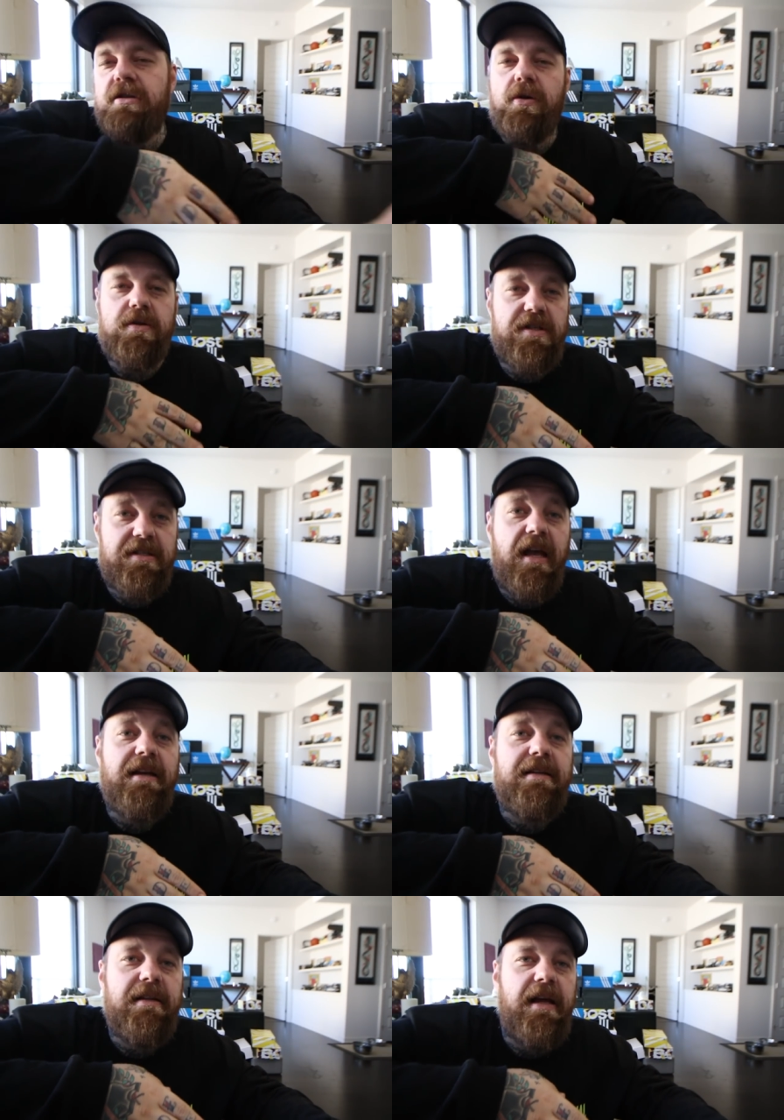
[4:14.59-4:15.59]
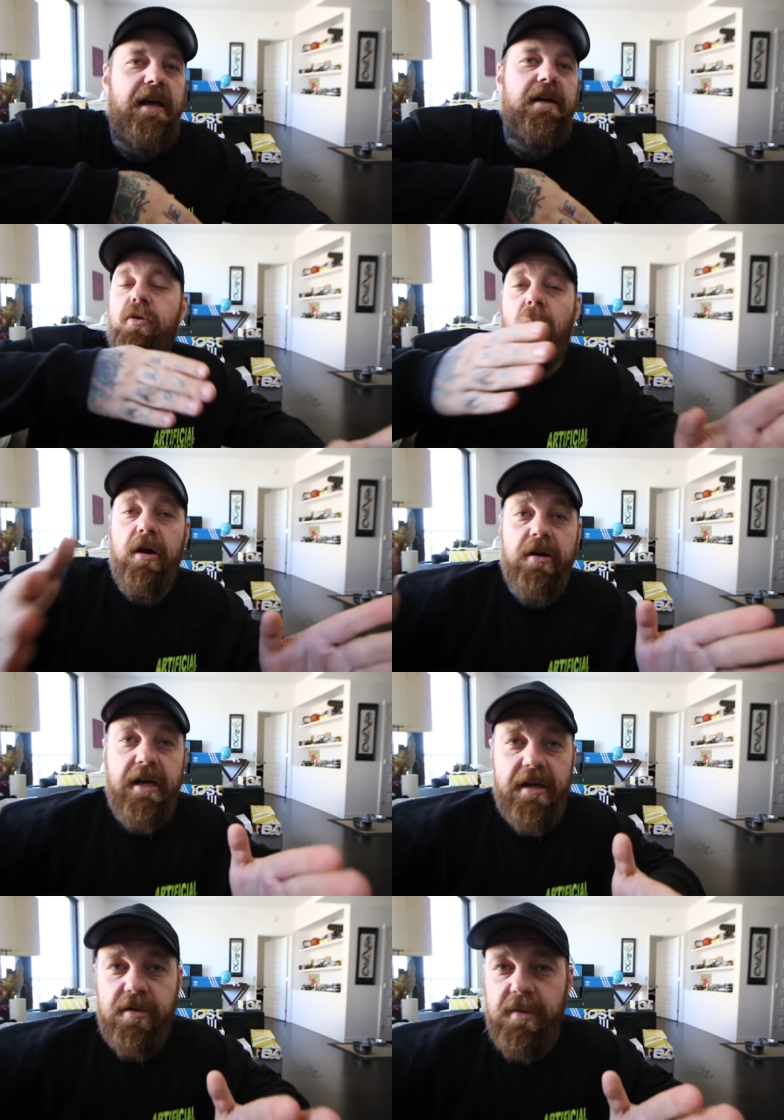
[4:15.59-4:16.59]
So there was a slight delay. You Are Your
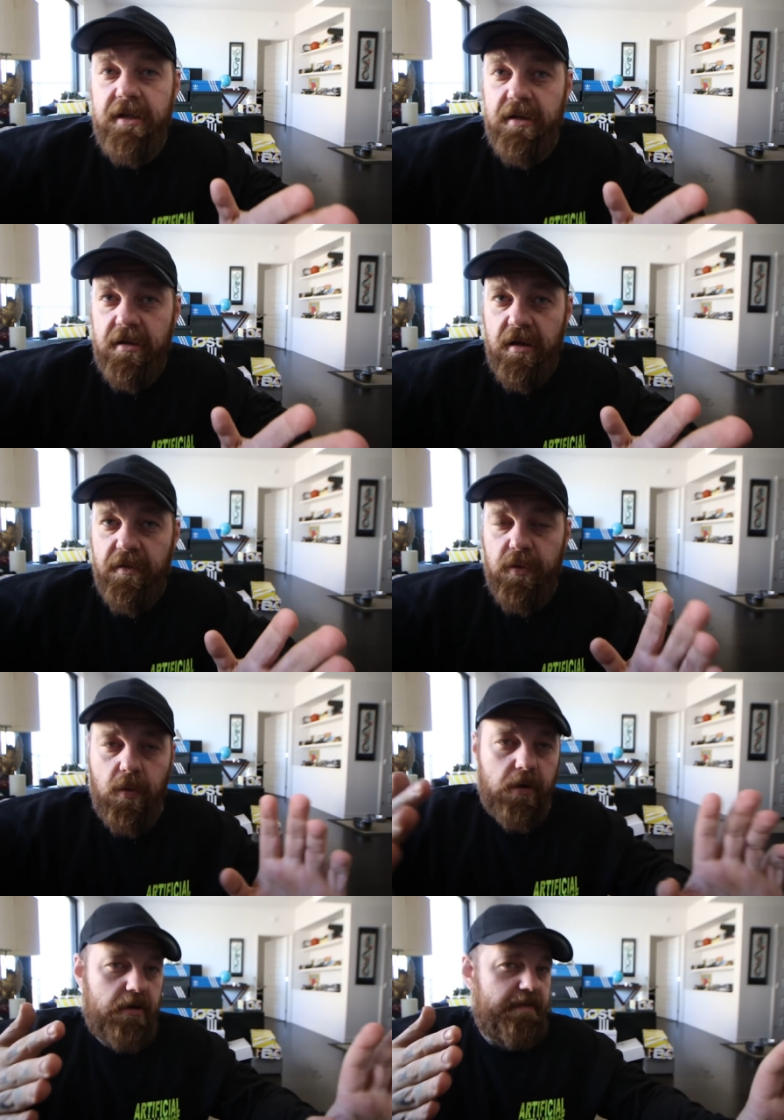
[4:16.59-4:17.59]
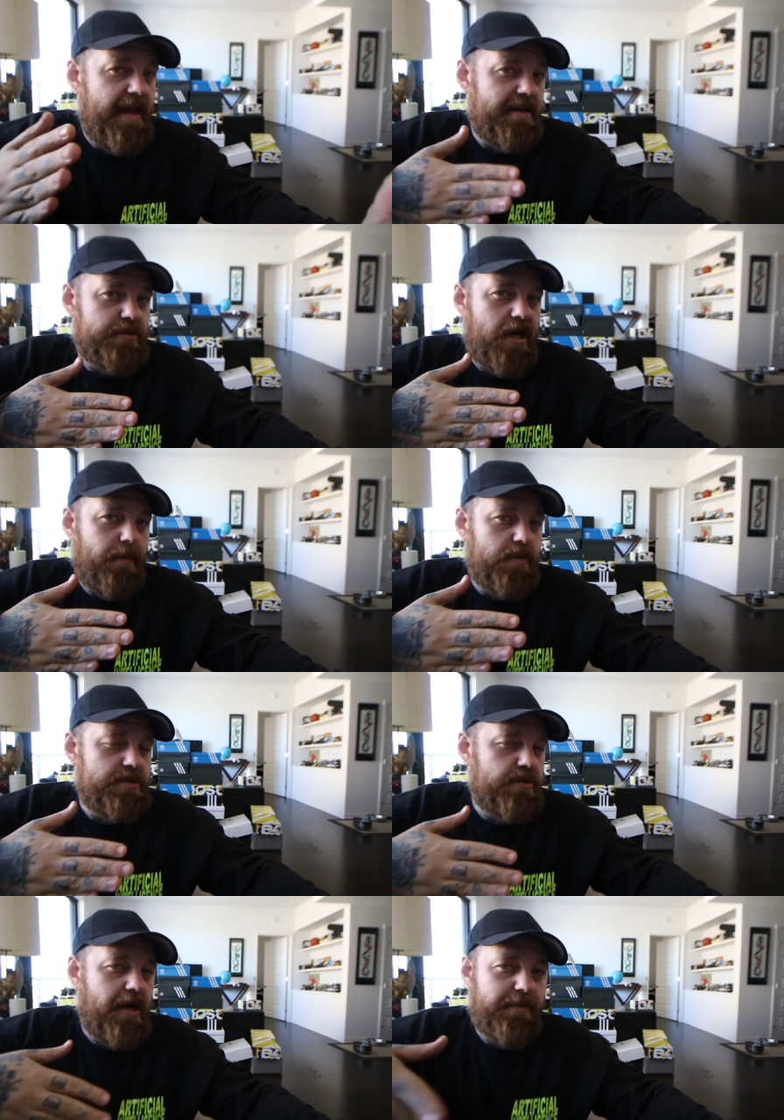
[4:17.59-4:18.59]
Enemy, if you ordered that drop,
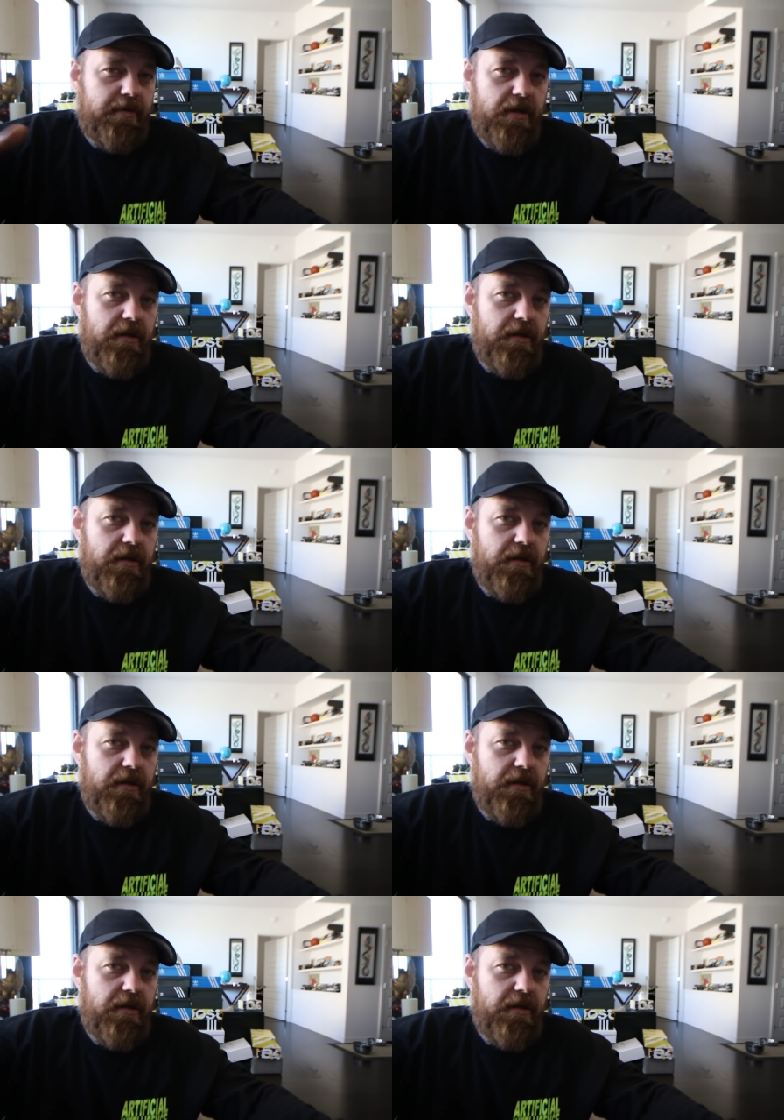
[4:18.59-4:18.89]
which dropped